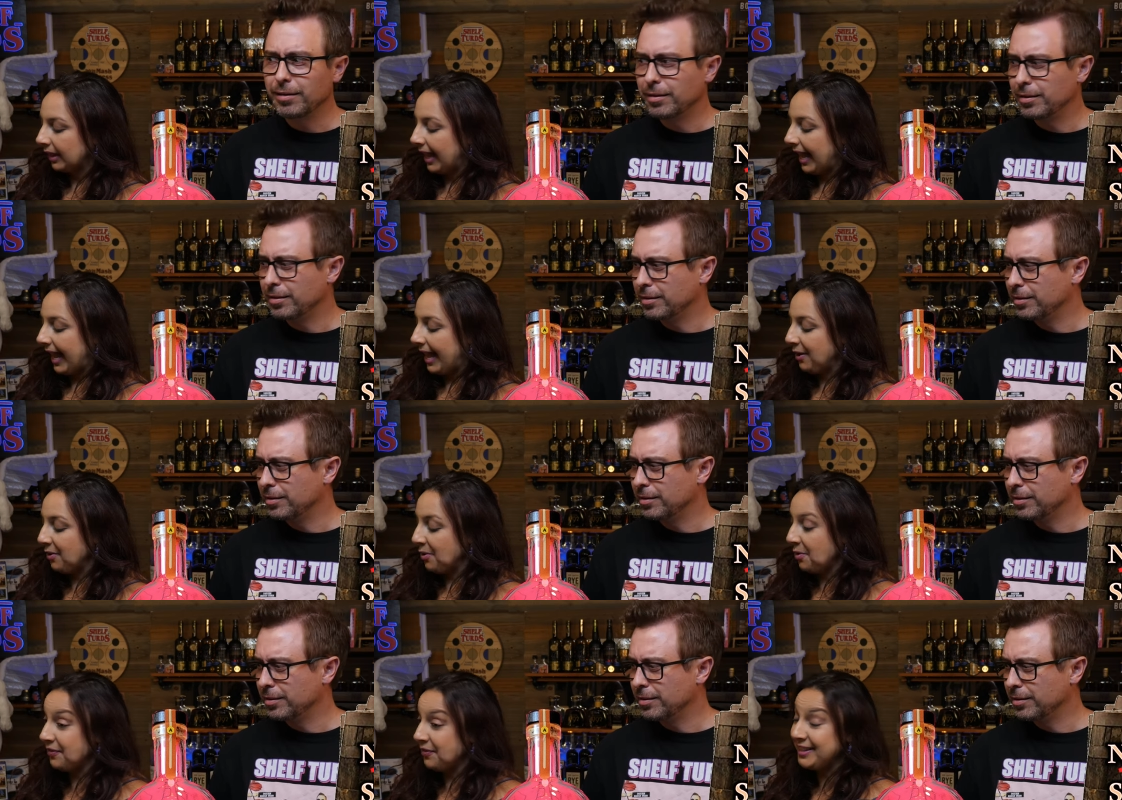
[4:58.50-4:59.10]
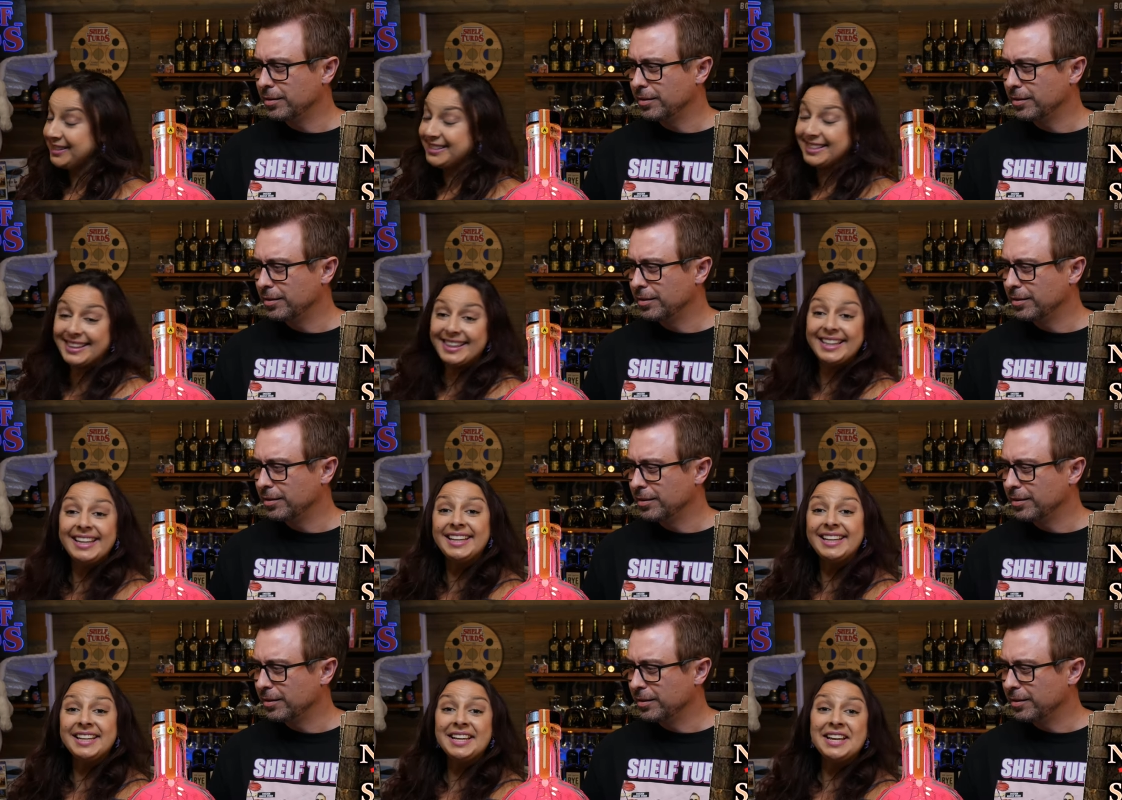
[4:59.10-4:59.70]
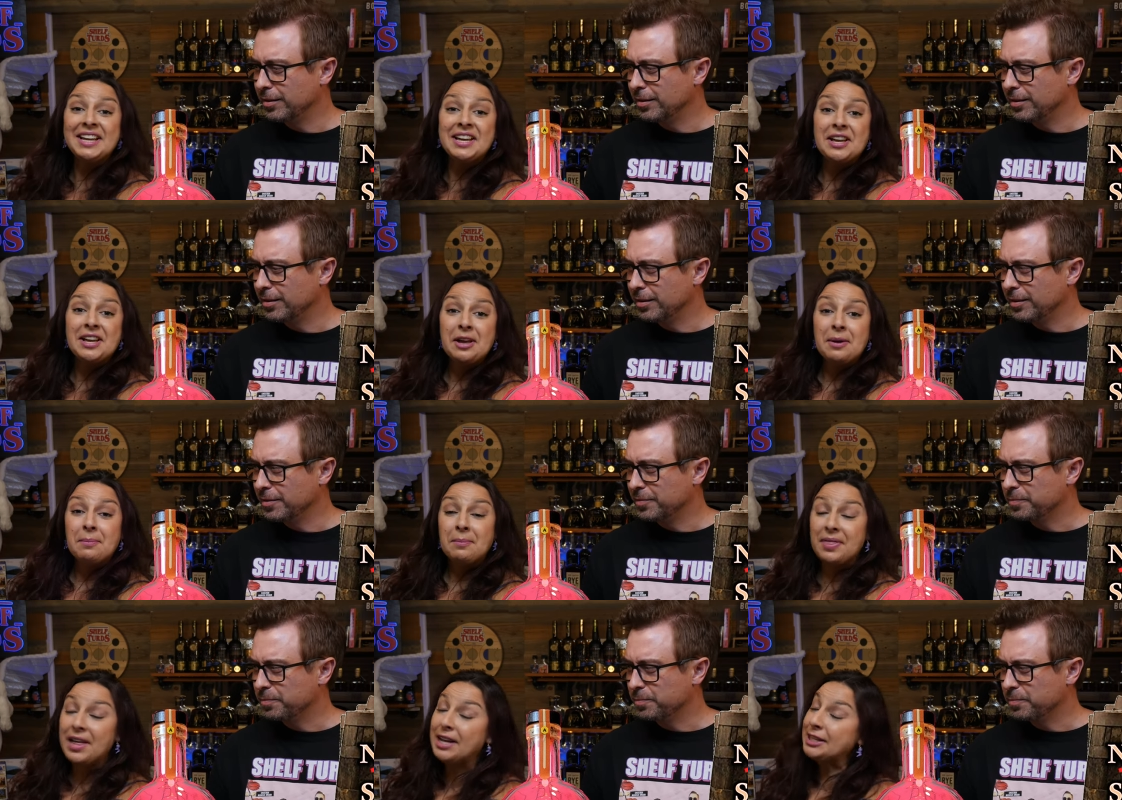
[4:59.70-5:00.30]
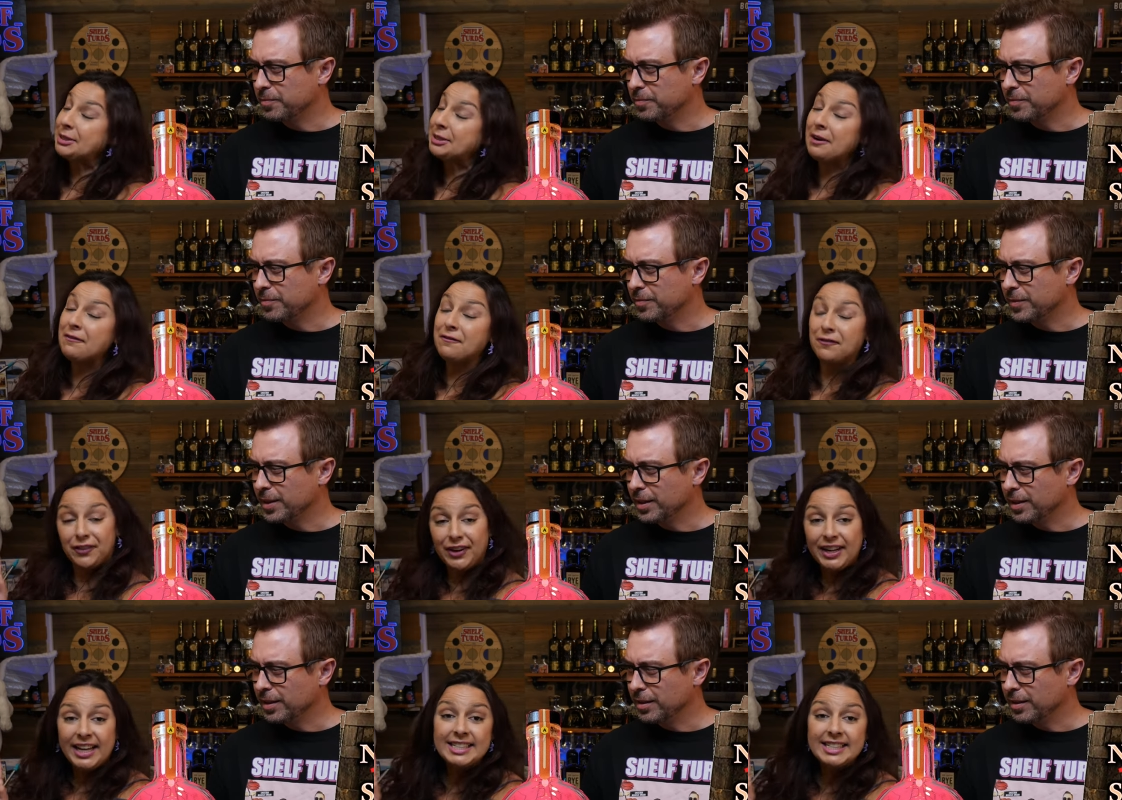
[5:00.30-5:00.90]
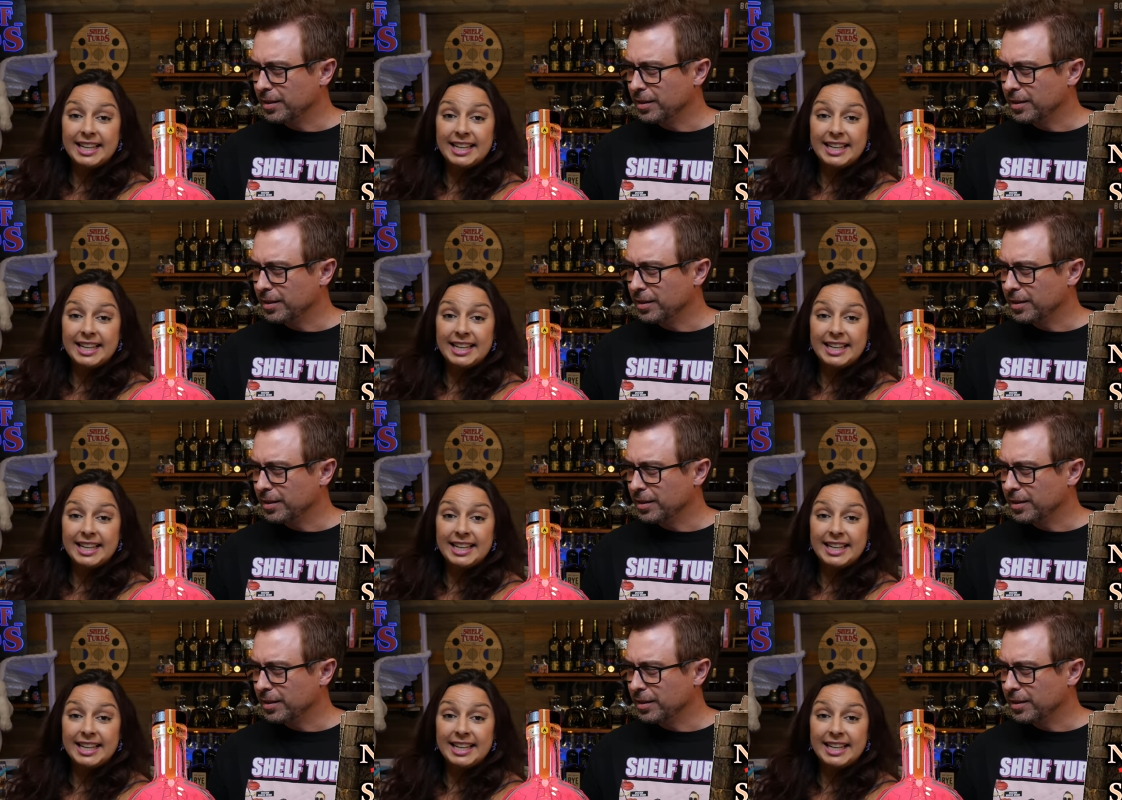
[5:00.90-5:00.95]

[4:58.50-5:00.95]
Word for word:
Speaker 1: I don't know if that's a thing, But that's what it freaking